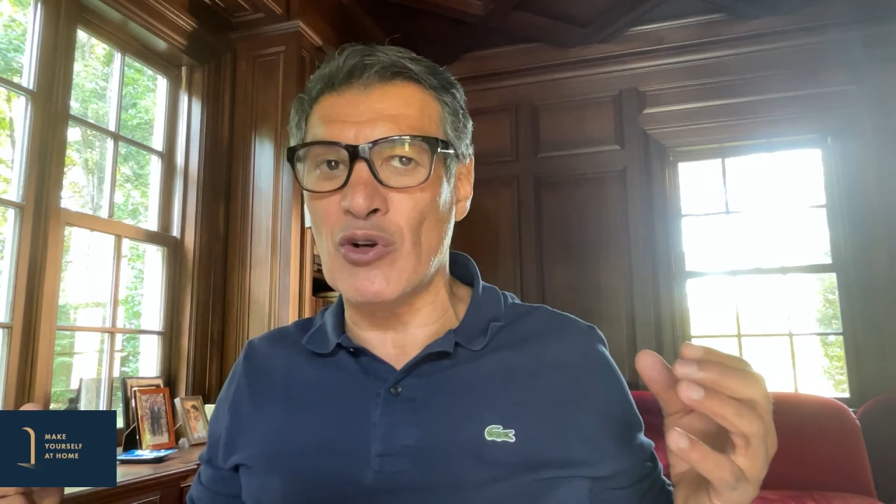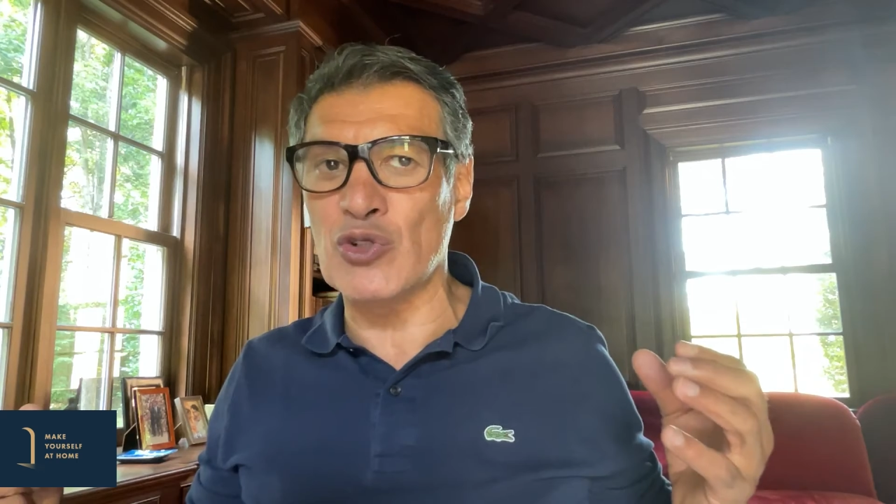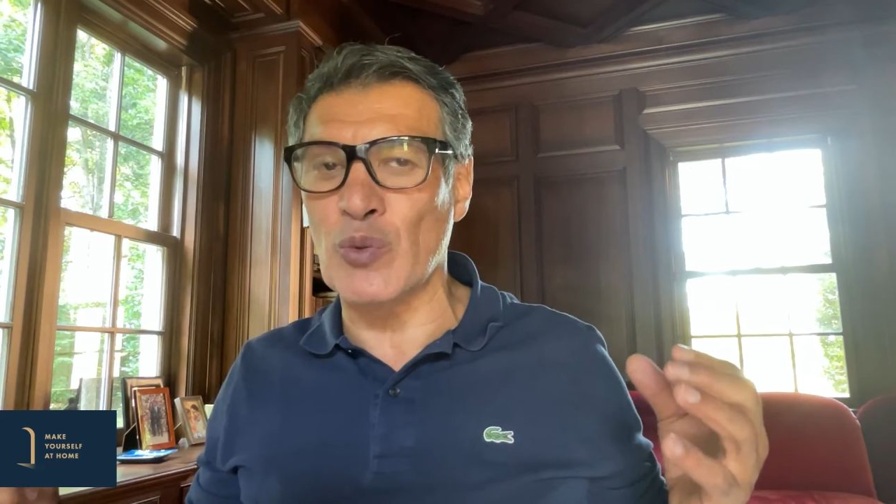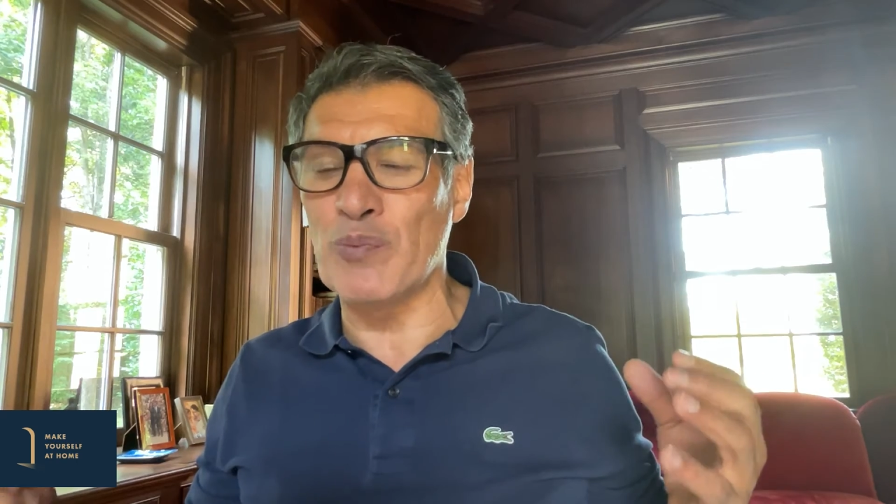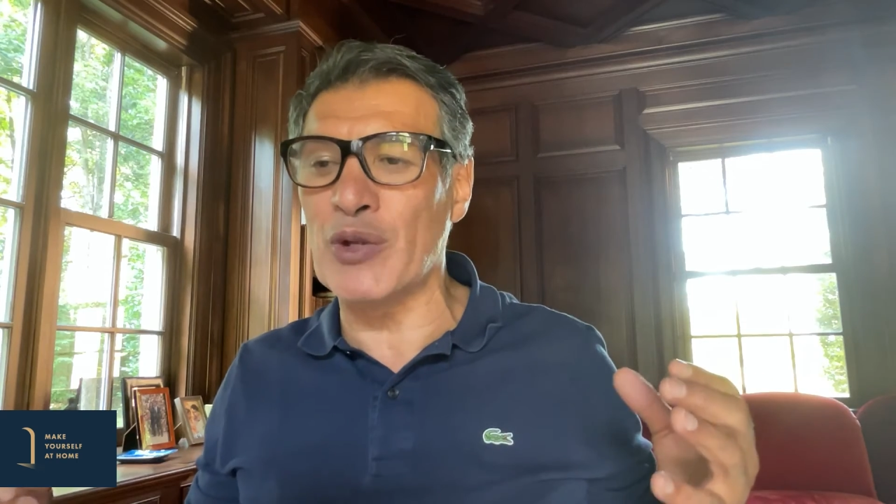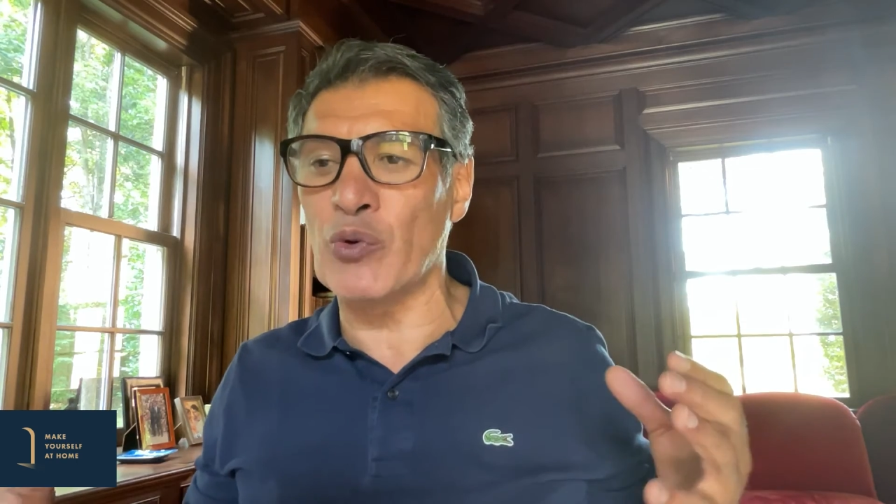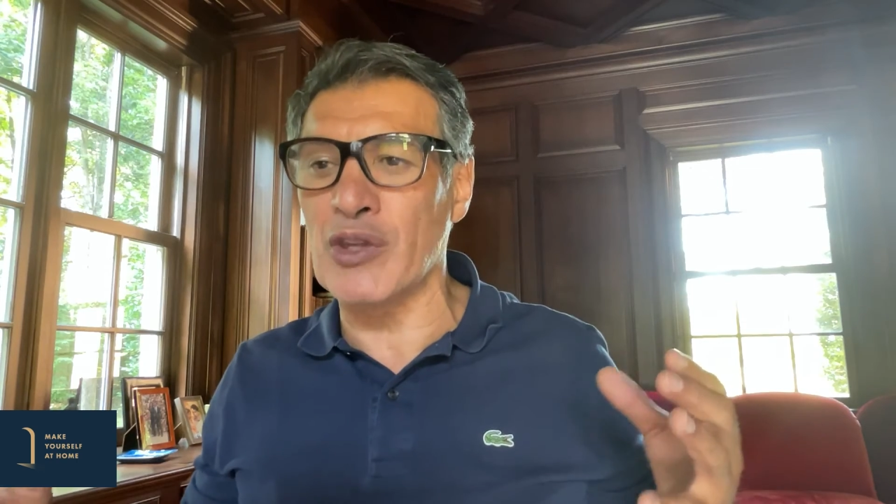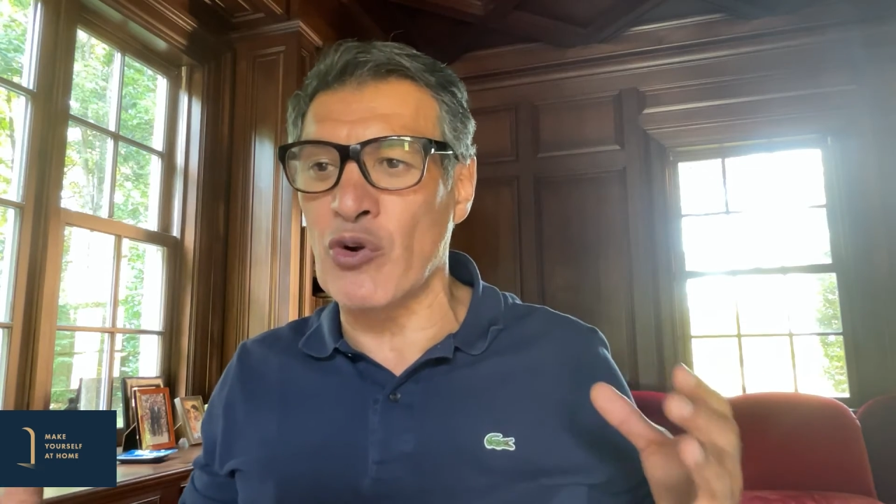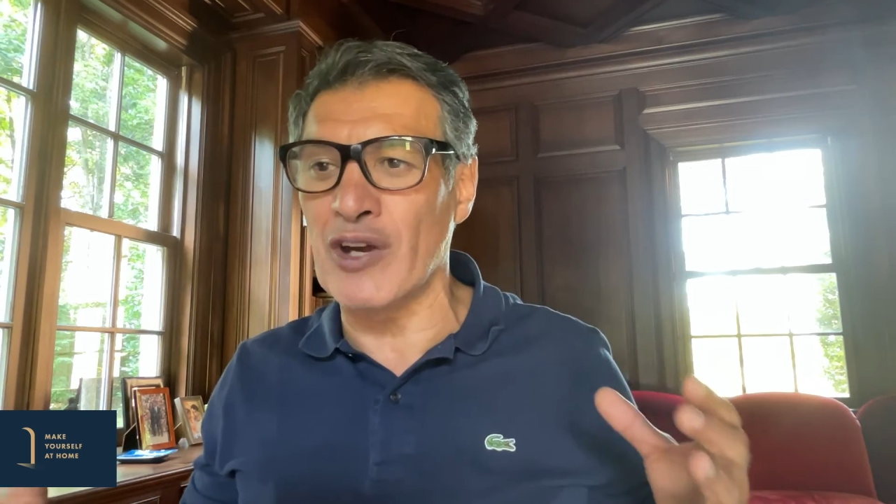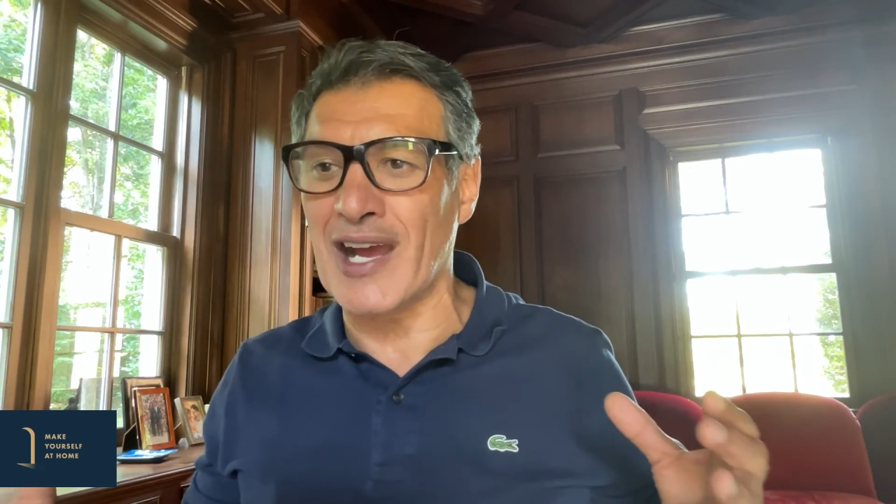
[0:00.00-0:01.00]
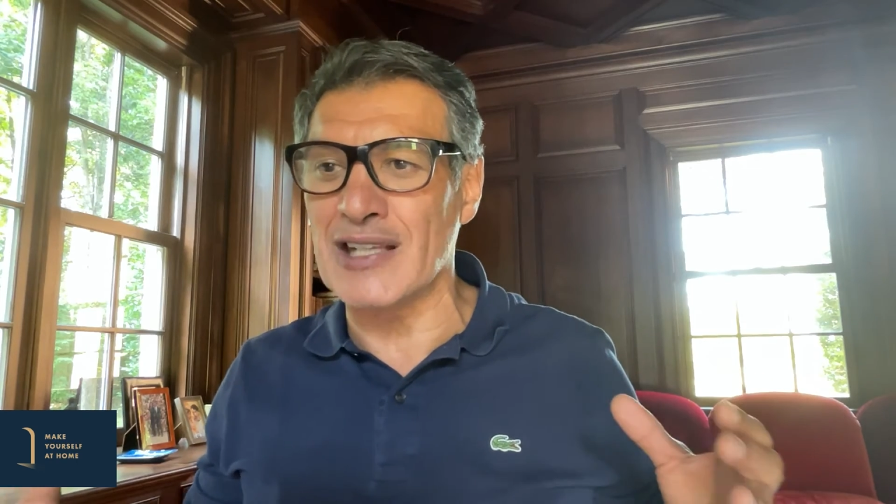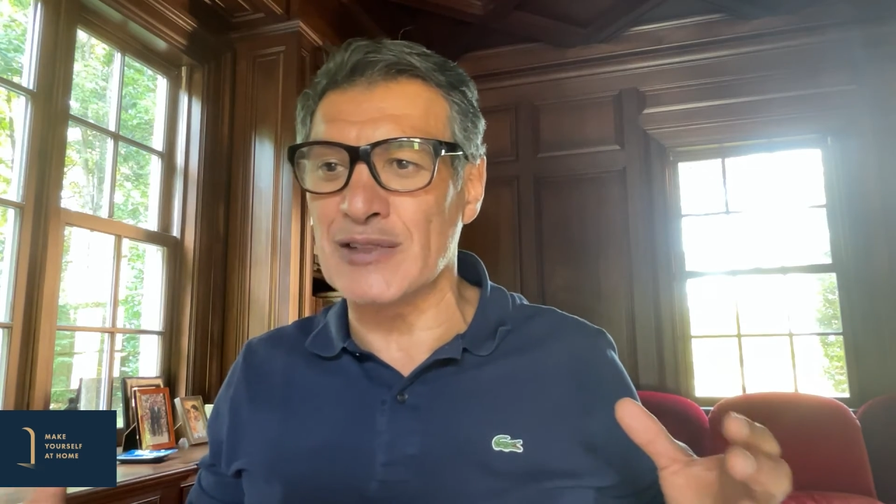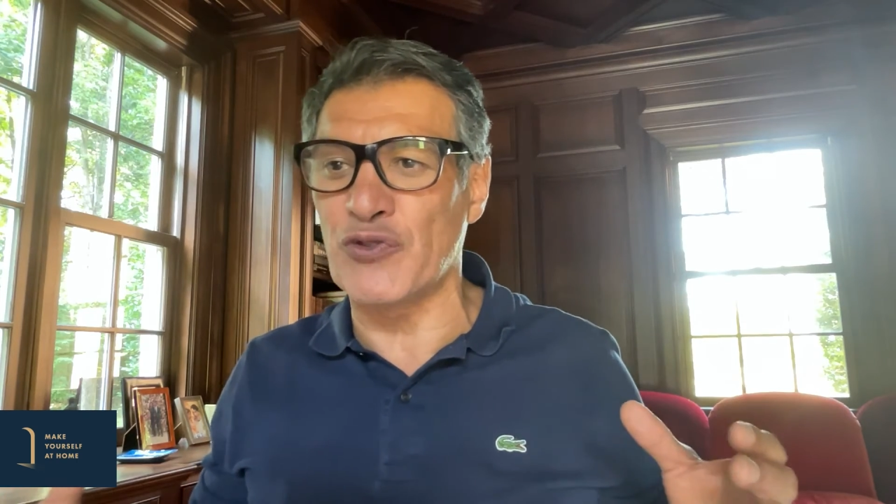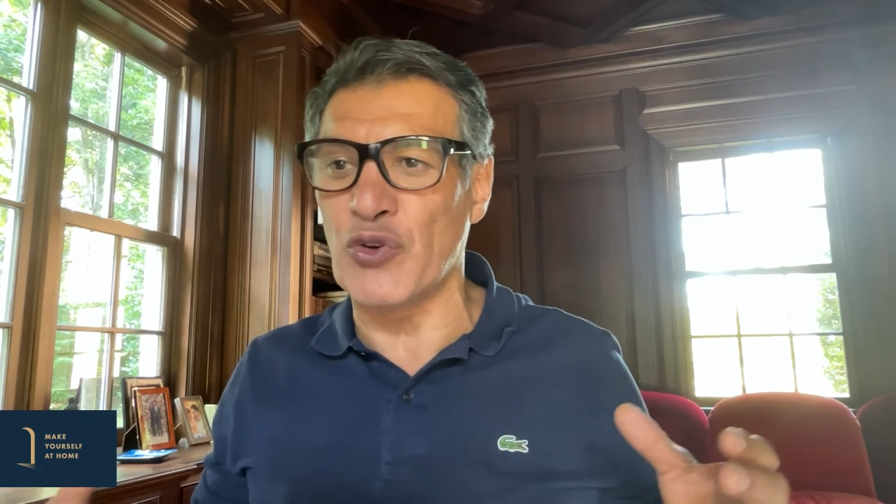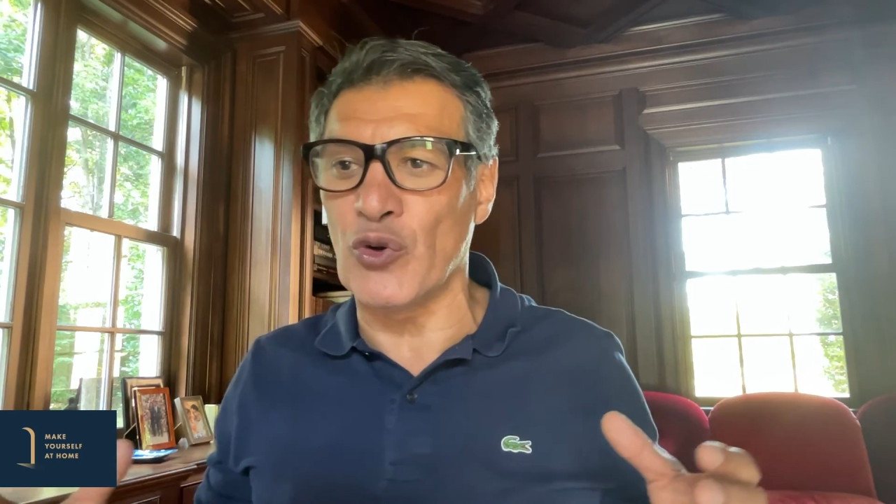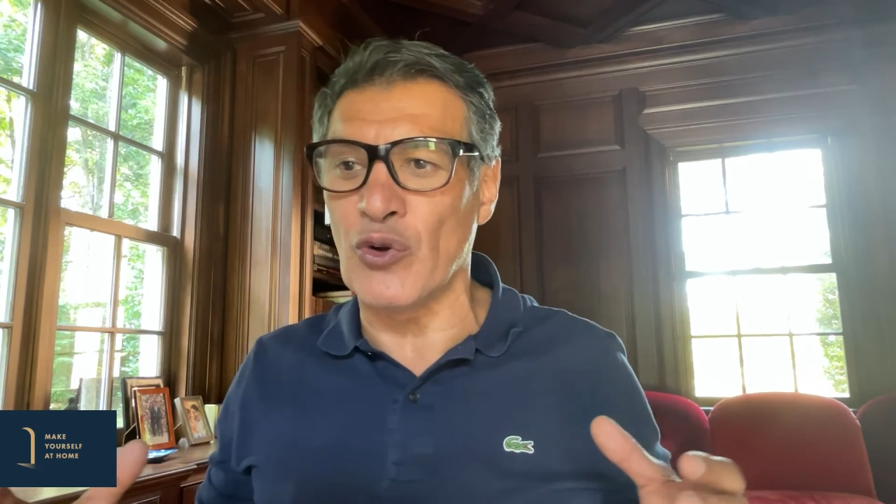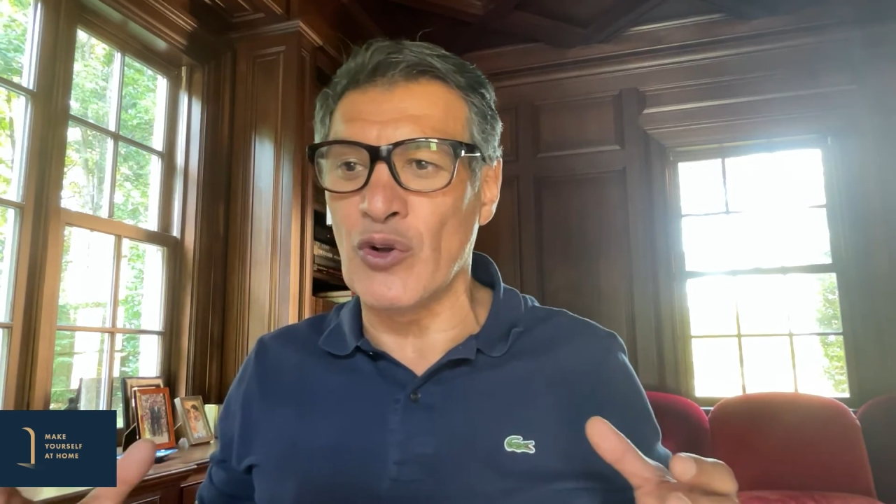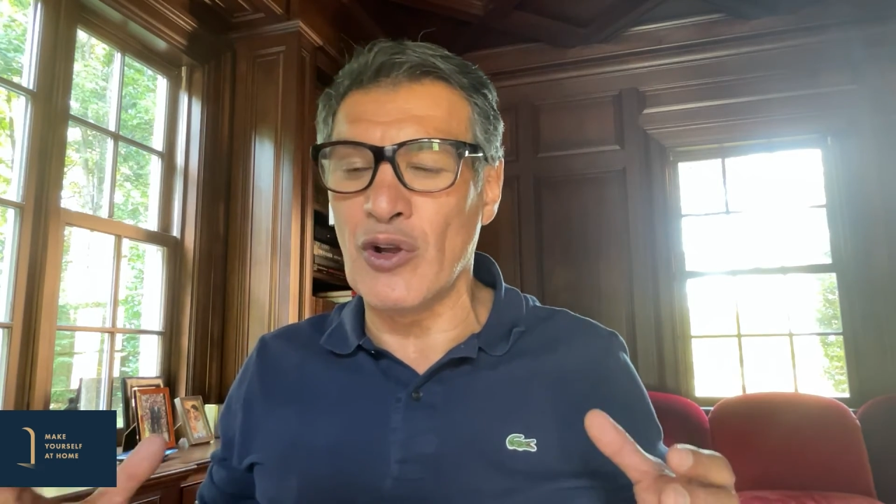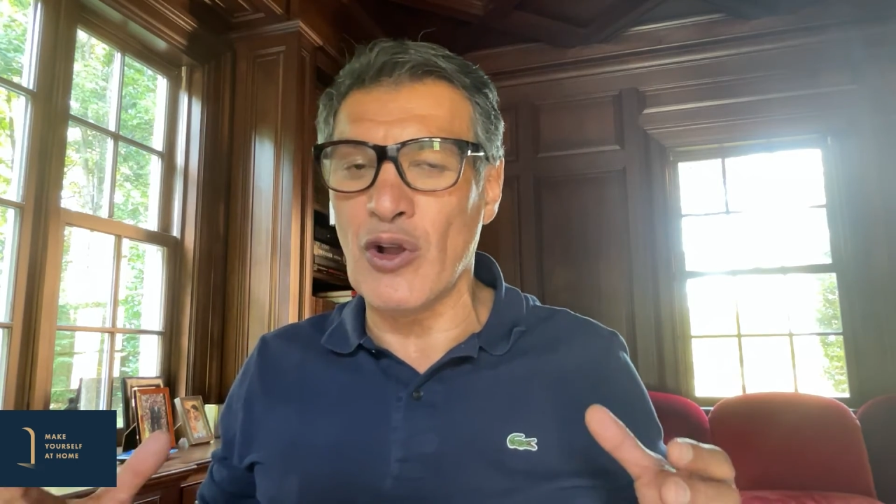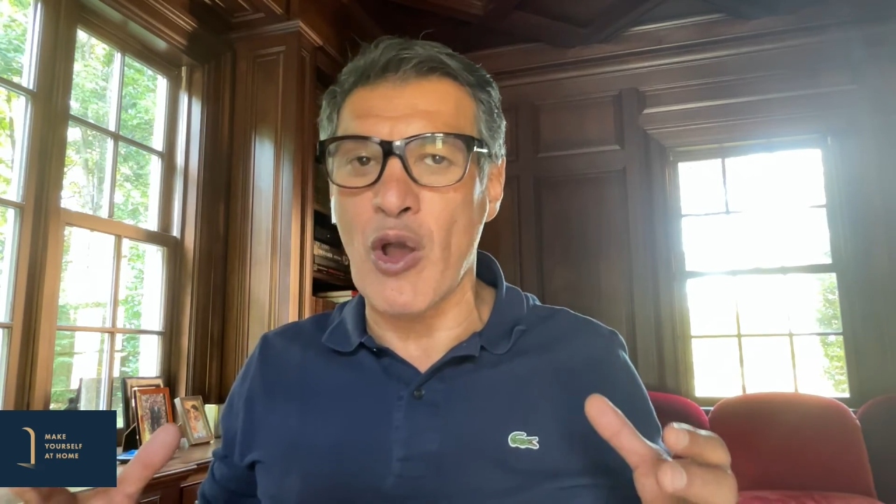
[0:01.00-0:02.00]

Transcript: also be recognized for